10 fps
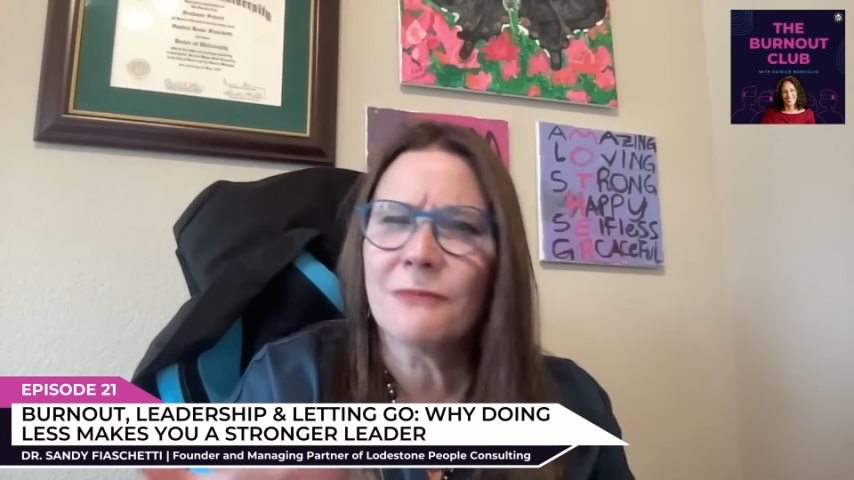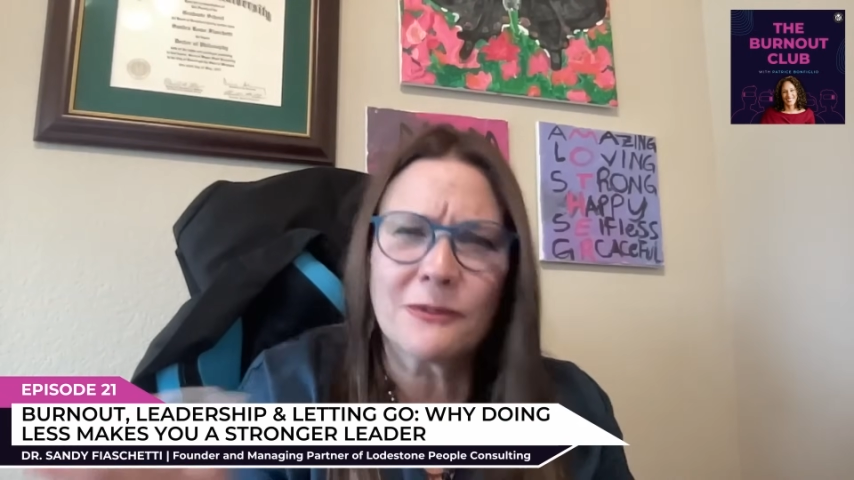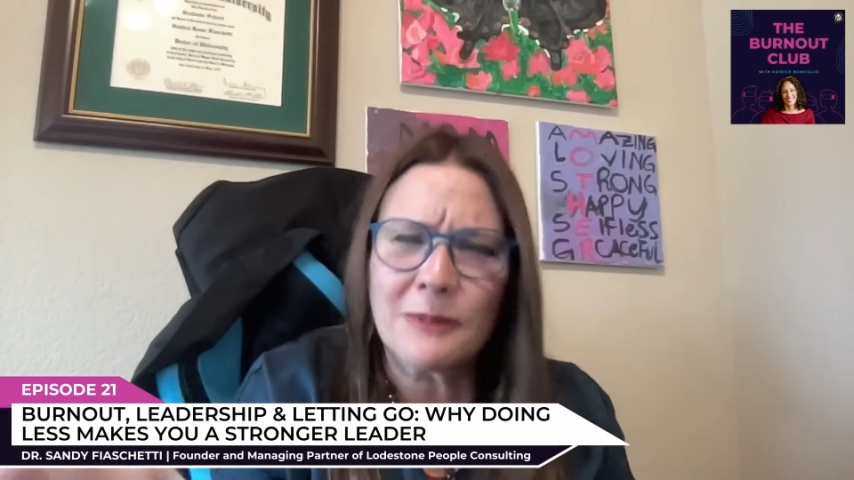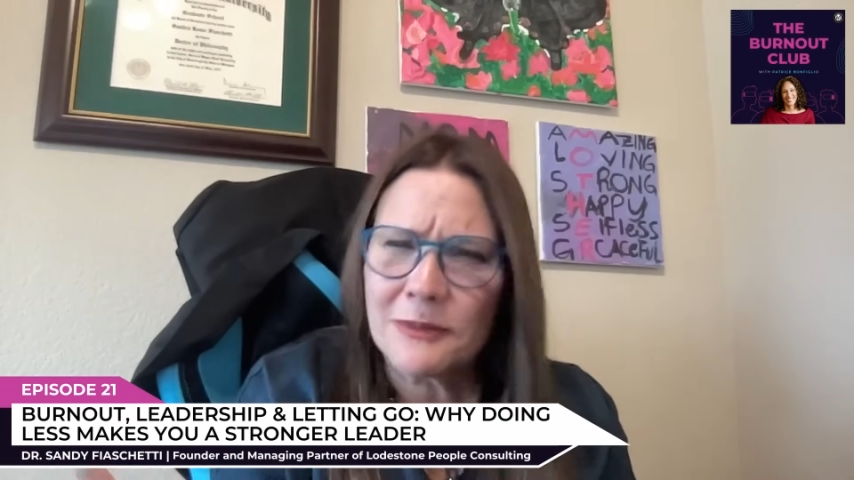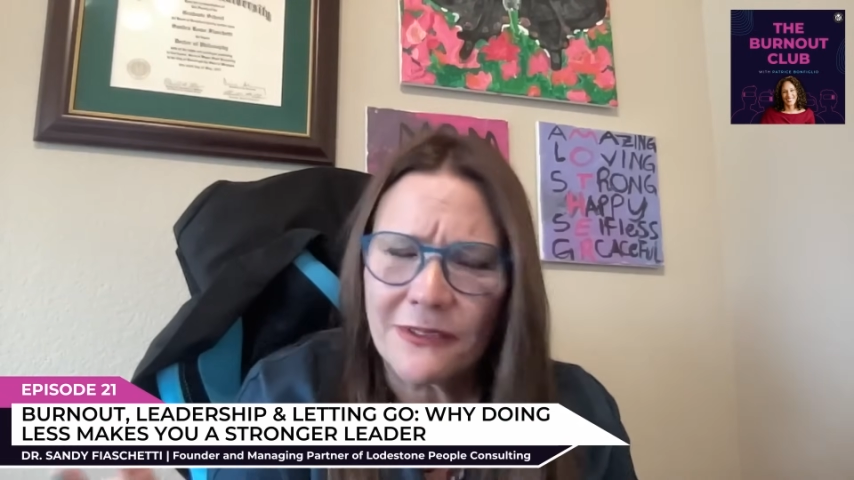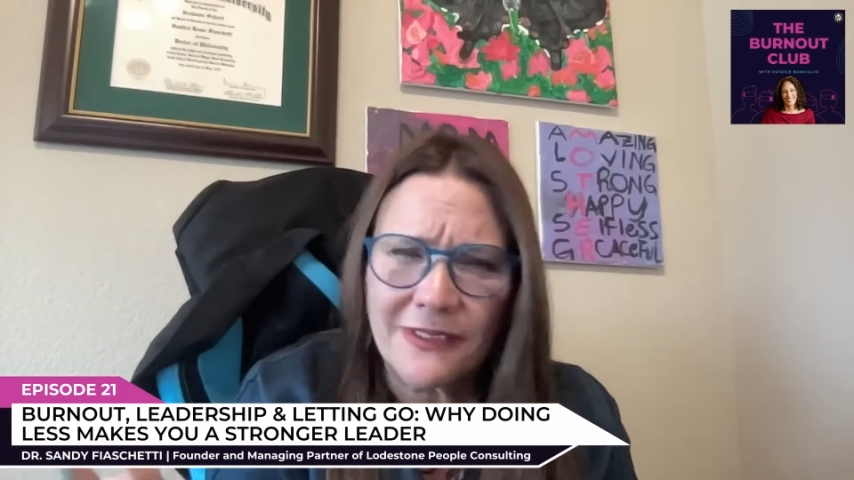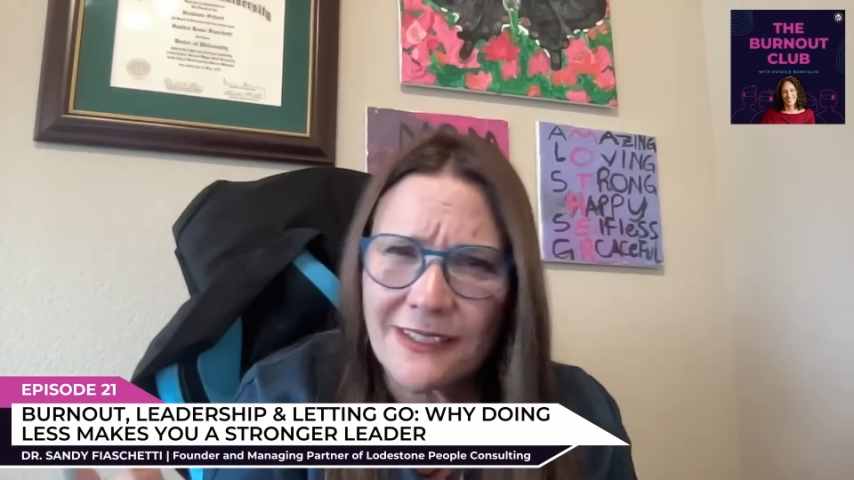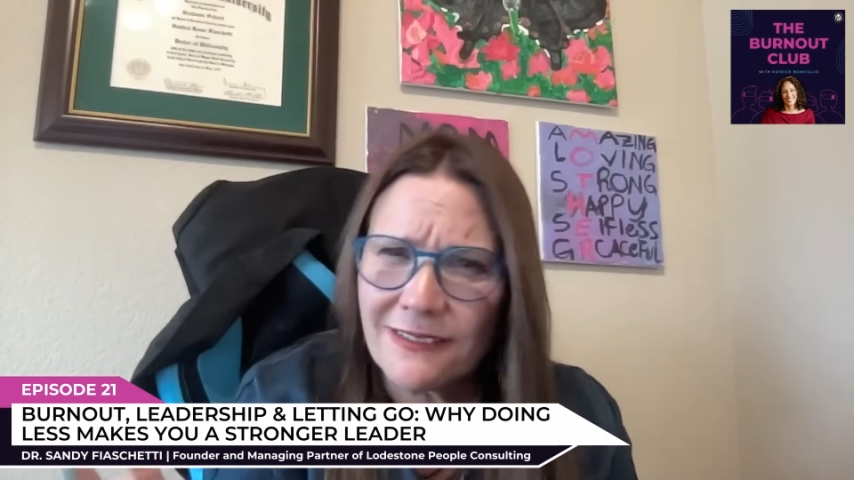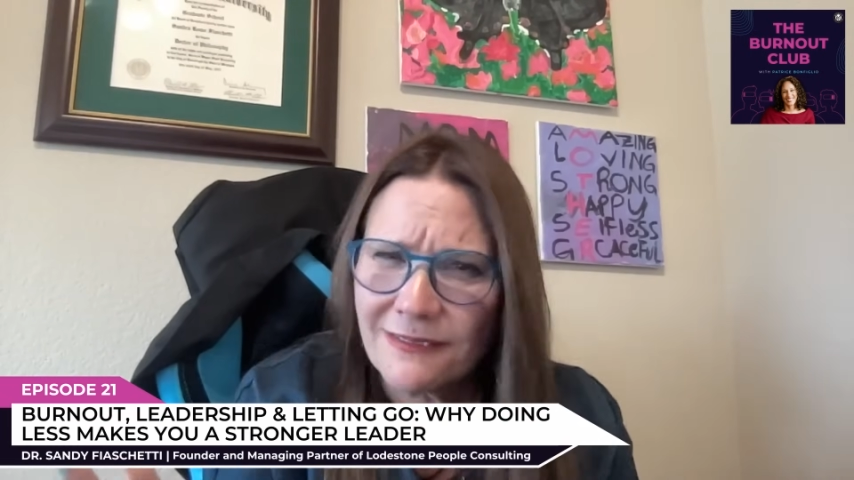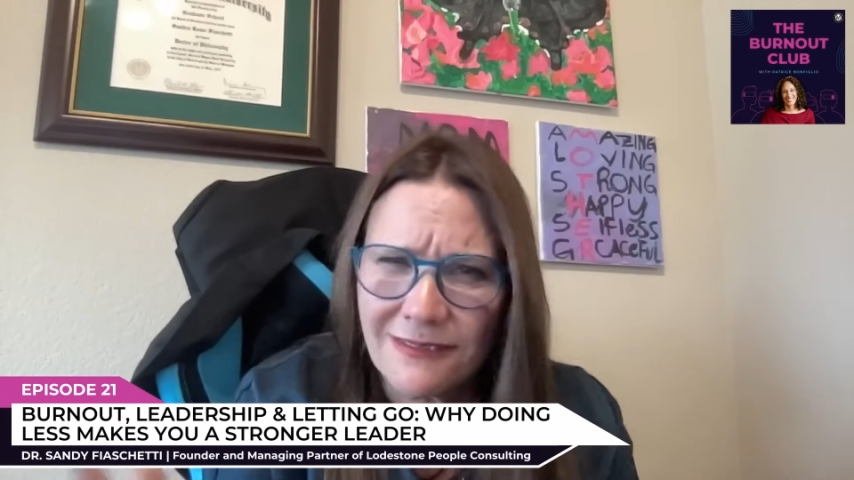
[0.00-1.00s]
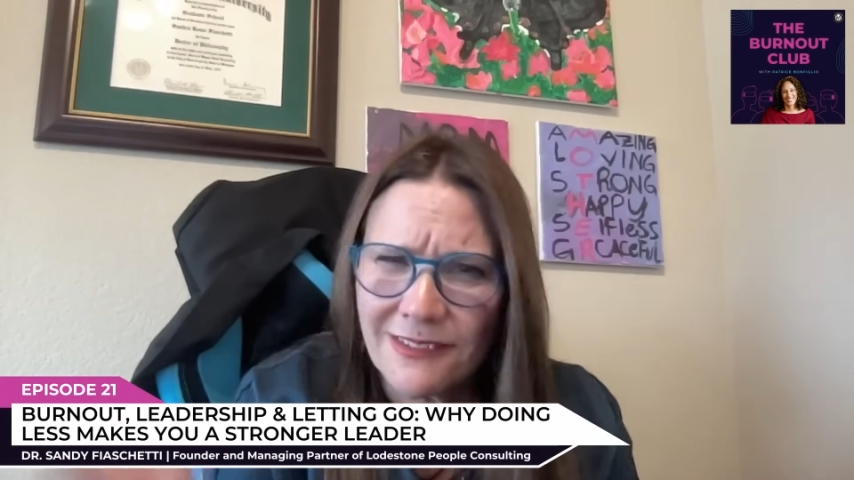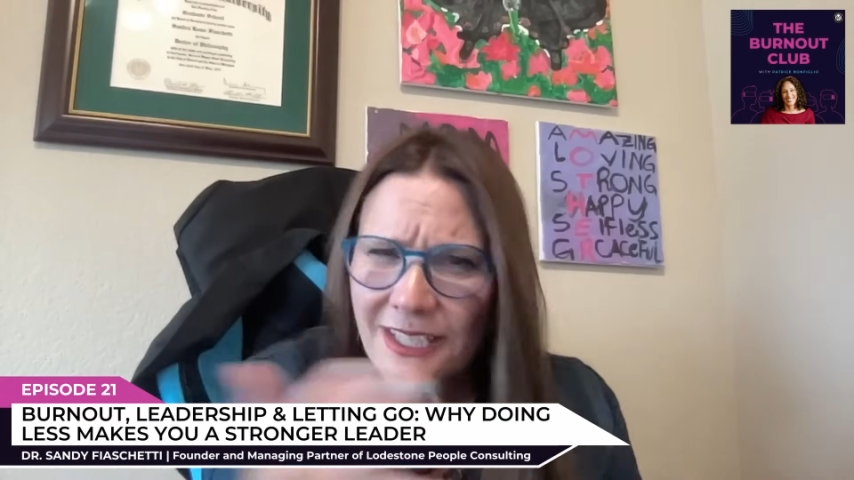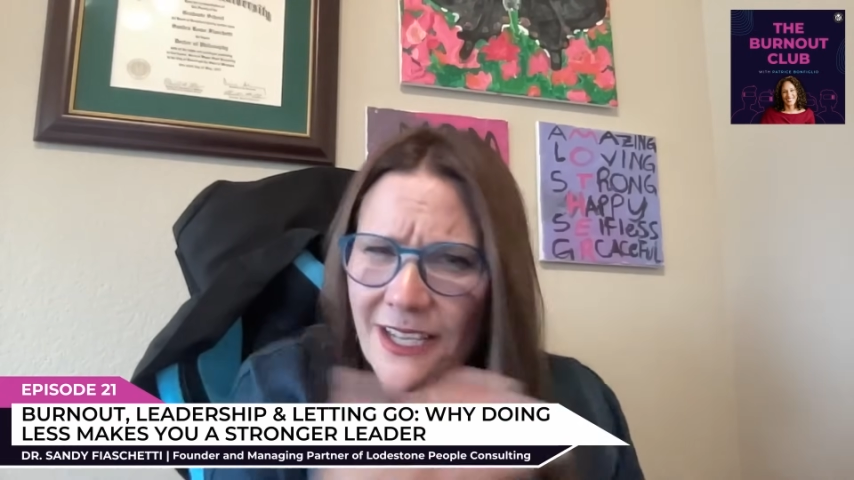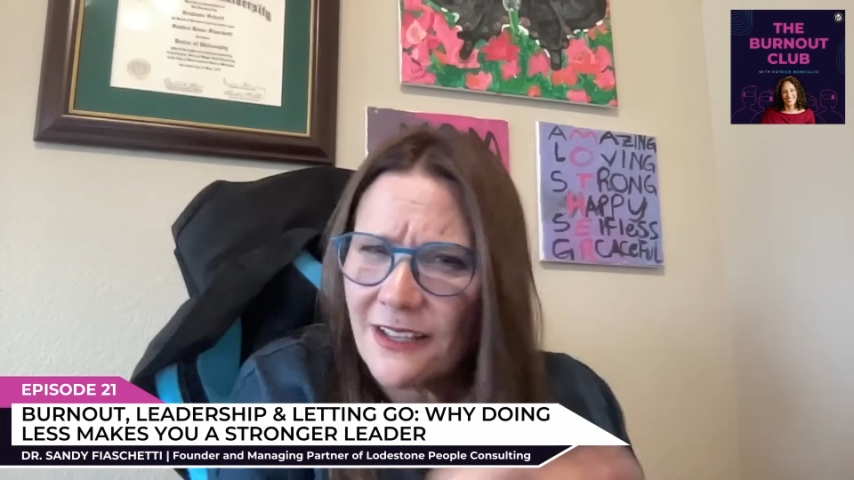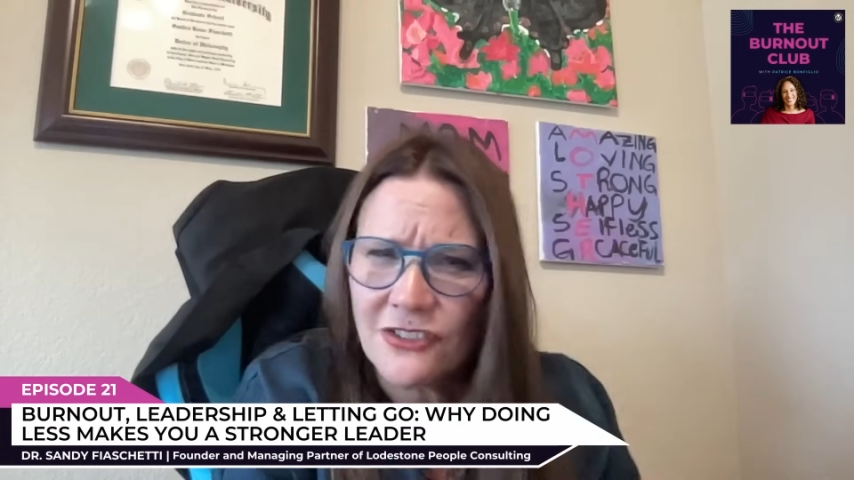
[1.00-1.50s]
most people don't think
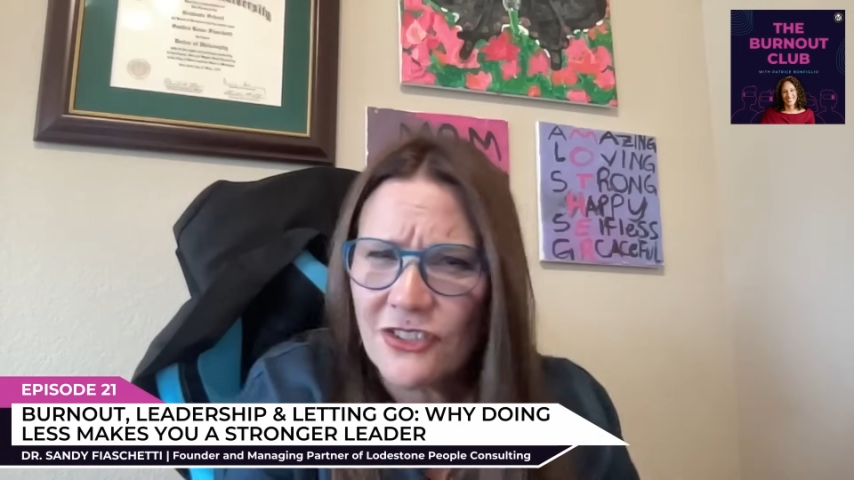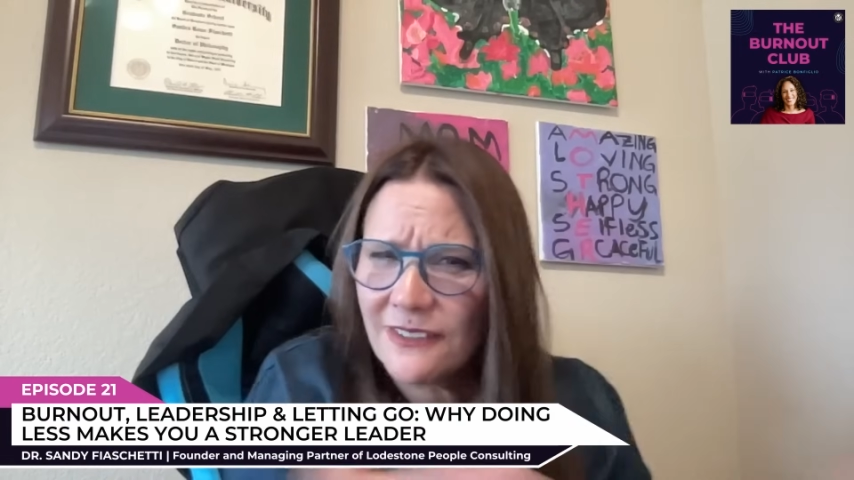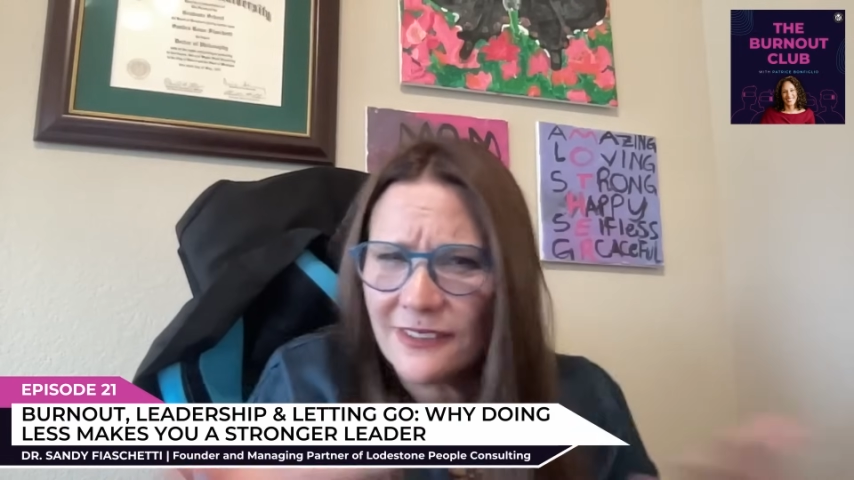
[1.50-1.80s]
psychology